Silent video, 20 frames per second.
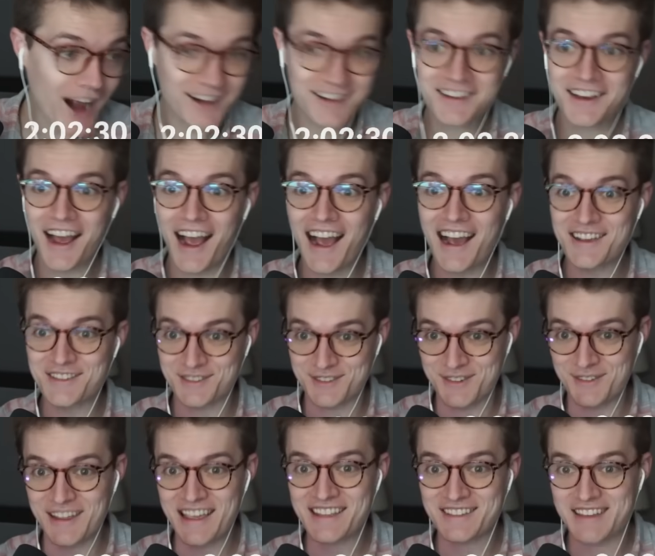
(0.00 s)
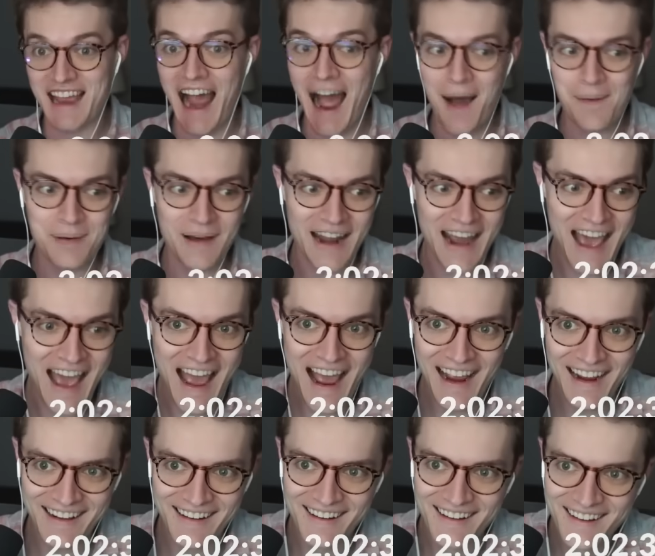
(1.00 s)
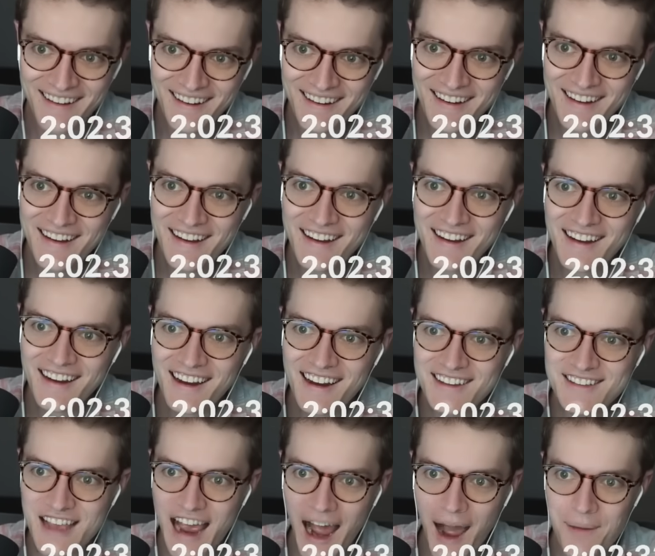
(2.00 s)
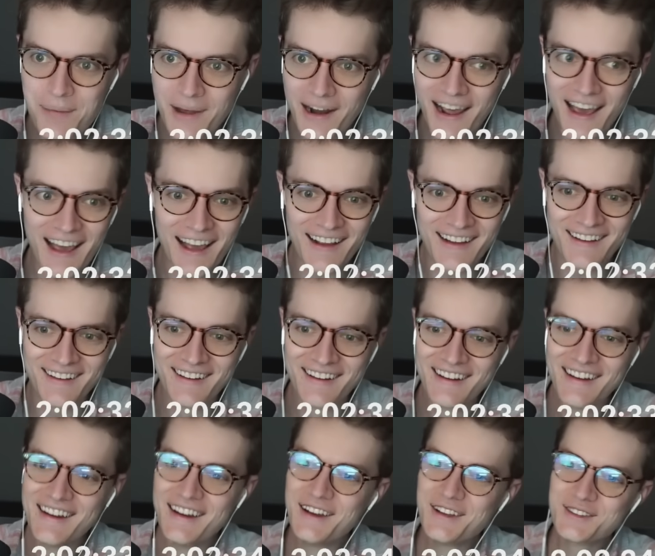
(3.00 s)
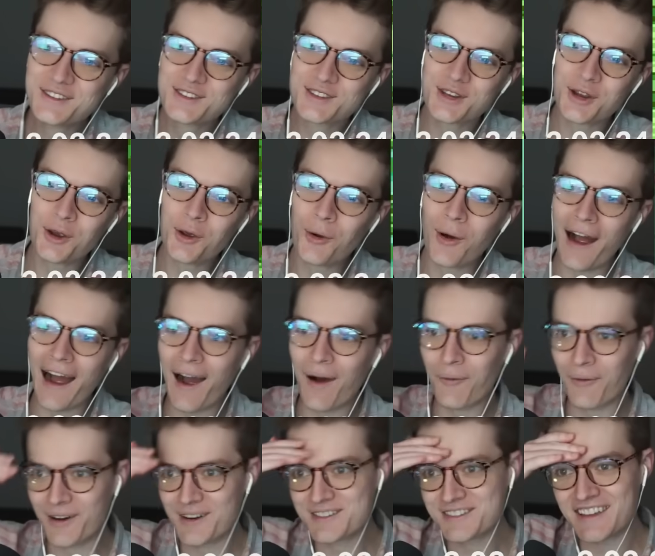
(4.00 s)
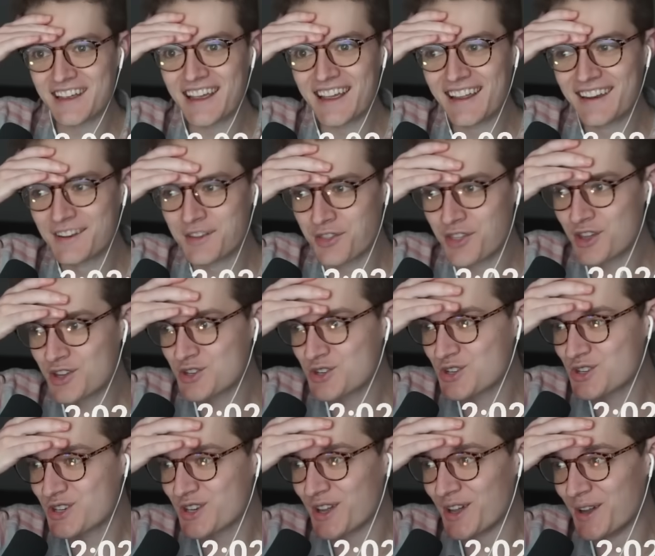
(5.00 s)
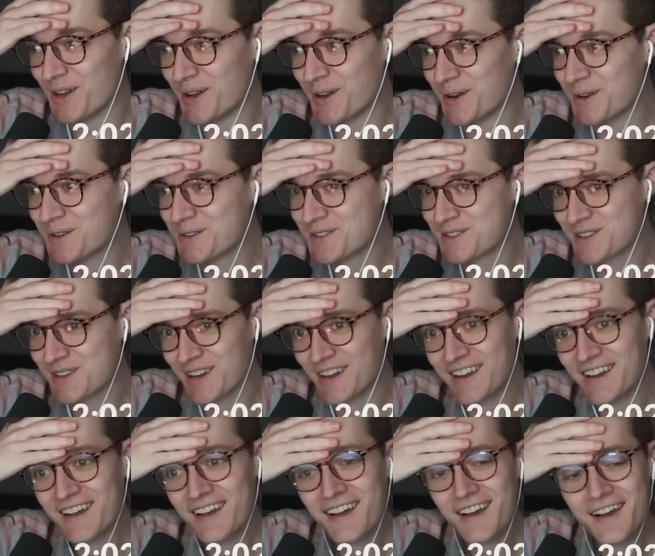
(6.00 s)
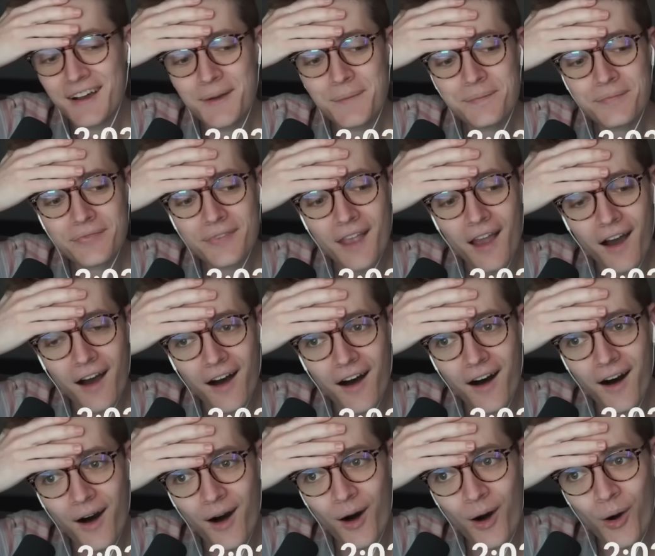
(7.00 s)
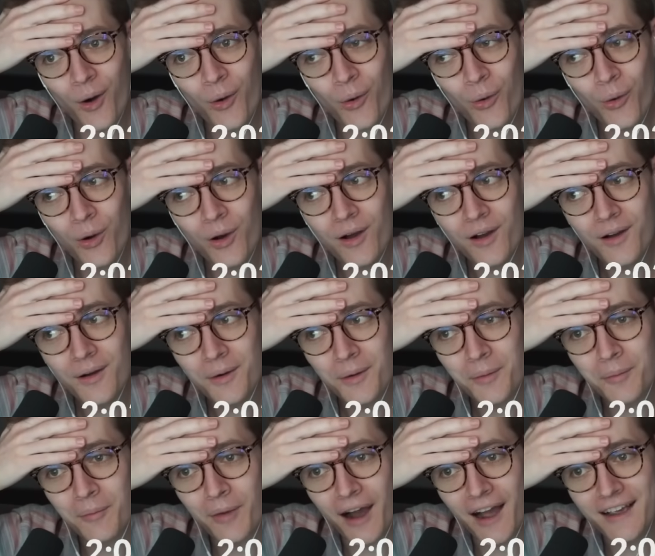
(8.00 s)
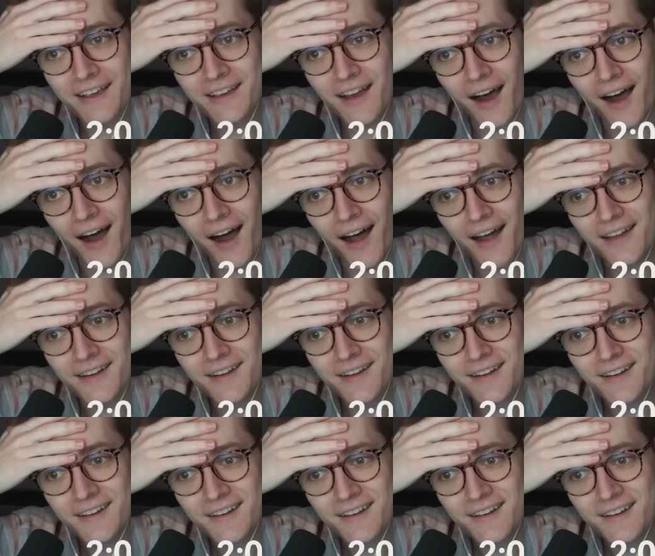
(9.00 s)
Guys, it's happening! It's happening! 2 hours in, the shoes! Oh my god.